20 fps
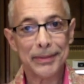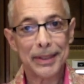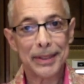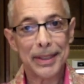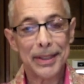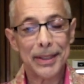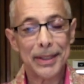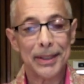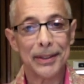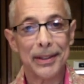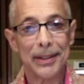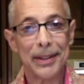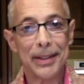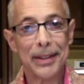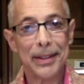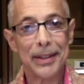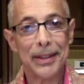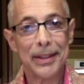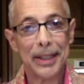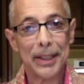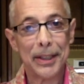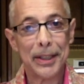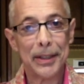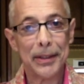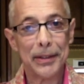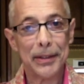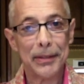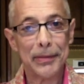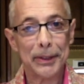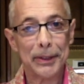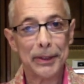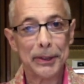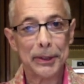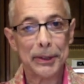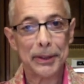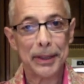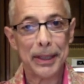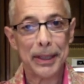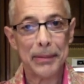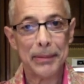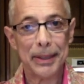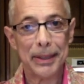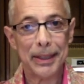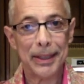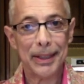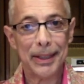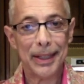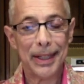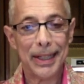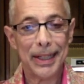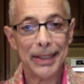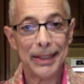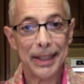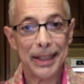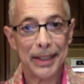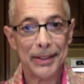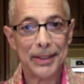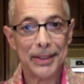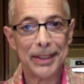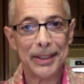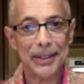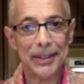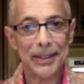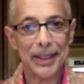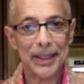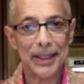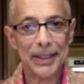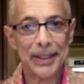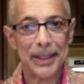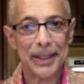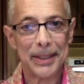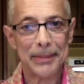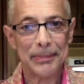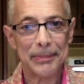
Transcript: So thank you for joining me, and I'll see you next time.